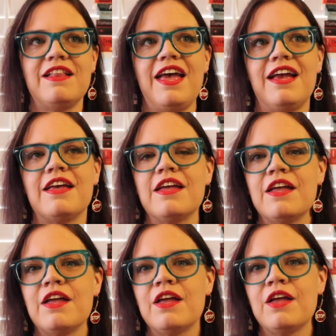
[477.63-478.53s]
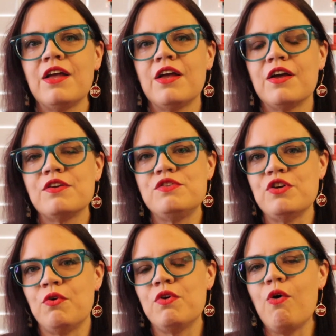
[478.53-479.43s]
like,
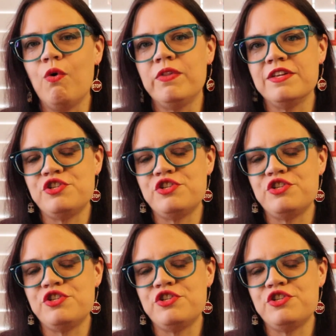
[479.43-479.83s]
don't hold the